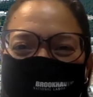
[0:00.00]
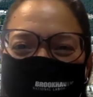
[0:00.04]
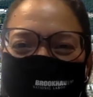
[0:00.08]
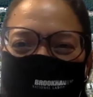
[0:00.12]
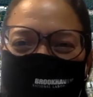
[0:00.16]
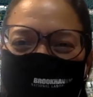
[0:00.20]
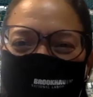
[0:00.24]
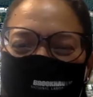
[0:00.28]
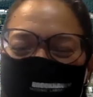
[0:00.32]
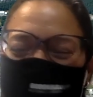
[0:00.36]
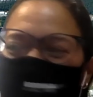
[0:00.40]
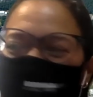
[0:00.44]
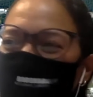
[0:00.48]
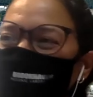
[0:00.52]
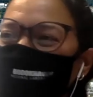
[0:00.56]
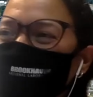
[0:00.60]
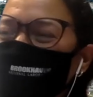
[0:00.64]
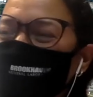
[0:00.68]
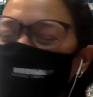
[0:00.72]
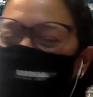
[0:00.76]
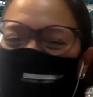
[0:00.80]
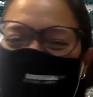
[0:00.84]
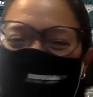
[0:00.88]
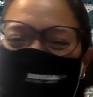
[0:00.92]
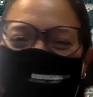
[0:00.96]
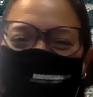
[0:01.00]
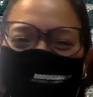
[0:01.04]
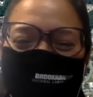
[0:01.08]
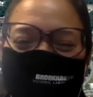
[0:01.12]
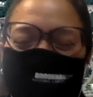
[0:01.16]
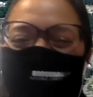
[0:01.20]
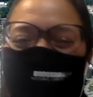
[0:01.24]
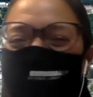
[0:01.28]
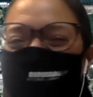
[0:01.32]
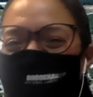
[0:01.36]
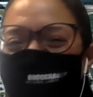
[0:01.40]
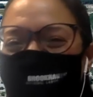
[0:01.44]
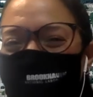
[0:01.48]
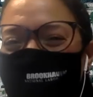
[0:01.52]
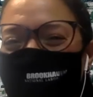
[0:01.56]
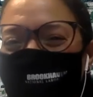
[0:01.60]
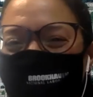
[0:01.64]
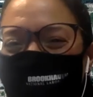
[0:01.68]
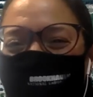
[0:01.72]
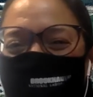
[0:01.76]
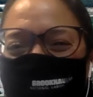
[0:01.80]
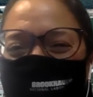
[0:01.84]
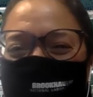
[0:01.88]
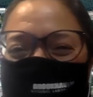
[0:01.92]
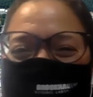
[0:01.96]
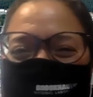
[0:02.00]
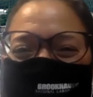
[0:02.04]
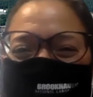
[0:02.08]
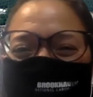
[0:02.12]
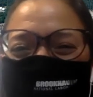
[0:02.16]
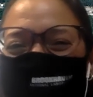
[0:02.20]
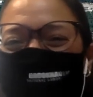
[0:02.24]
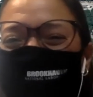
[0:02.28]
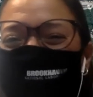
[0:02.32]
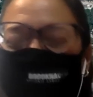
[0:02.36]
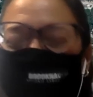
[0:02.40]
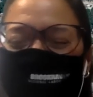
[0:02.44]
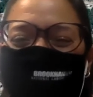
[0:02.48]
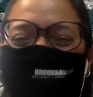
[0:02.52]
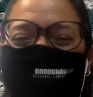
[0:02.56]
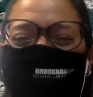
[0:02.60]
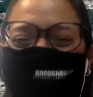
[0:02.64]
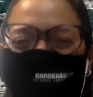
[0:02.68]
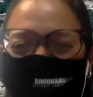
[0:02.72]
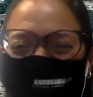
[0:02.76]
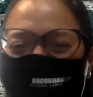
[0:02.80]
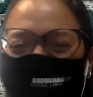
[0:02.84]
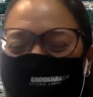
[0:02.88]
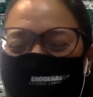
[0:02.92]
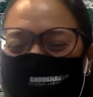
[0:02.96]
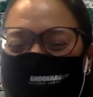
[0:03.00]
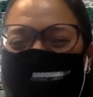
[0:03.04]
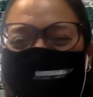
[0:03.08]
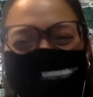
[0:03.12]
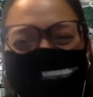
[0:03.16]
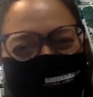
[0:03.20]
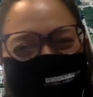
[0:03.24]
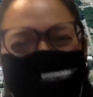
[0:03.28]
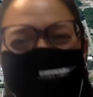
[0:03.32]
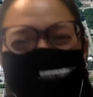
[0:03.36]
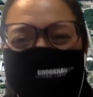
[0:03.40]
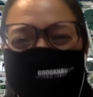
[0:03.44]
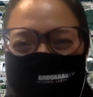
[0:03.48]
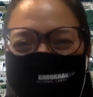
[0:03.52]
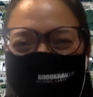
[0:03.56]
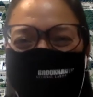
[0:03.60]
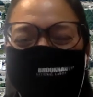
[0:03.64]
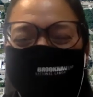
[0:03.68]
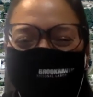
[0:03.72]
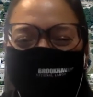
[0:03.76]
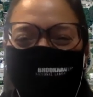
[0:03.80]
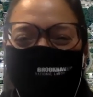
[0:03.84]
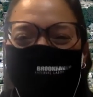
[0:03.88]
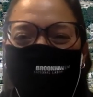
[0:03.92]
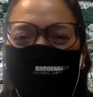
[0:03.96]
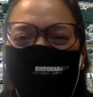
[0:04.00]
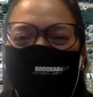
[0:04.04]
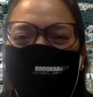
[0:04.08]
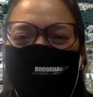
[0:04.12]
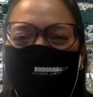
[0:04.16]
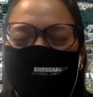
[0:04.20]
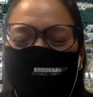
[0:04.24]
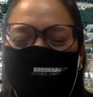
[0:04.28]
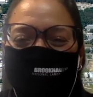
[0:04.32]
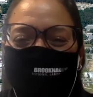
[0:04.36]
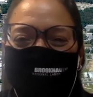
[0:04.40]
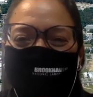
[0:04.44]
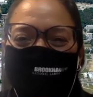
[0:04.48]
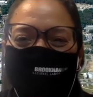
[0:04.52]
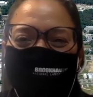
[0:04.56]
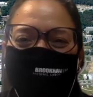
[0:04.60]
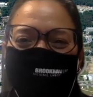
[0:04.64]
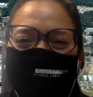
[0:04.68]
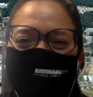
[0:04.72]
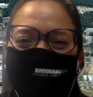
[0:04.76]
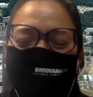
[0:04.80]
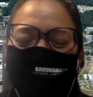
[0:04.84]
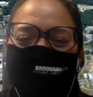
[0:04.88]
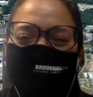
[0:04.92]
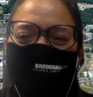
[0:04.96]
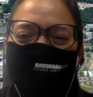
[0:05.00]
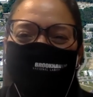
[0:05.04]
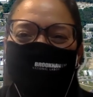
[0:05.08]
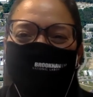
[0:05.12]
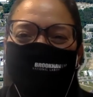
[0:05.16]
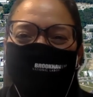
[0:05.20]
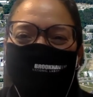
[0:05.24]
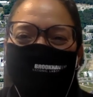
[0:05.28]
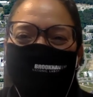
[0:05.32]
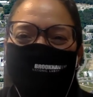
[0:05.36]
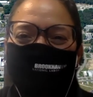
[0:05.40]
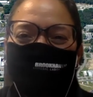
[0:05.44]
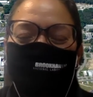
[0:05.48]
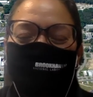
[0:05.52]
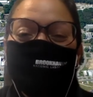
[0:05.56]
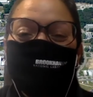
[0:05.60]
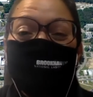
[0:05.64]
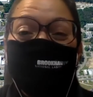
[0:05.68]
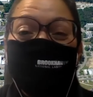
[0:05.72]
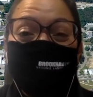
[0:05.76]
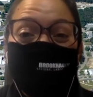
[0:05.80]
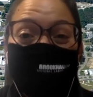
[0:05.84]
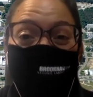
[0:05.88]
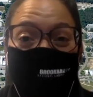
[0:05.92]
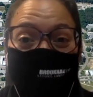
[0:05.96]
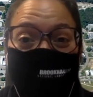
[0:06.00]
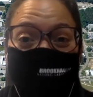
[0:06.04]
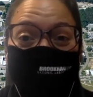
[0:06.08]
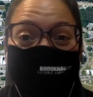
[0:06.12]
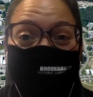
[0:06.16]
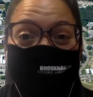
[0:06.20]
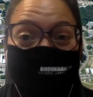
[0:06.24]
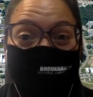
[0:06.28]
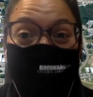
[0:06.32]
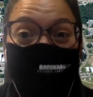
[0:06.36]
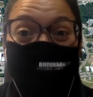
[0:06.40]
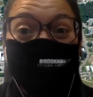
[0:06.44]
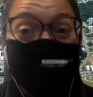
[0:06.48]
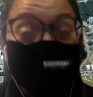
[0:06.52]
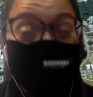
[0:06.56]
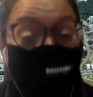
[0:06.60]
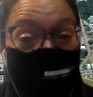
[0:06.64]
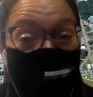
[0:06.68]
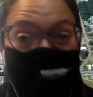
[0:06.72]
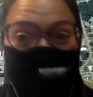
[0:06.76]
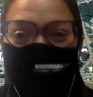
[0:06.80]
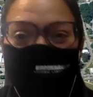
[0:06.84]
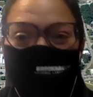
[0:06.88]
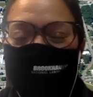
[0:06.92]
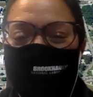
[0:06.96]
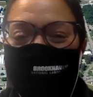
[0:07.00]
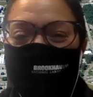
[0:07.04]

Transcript: Uh, when you and I were talking, I you know I said it's good that they you know not everybody has the same path, right?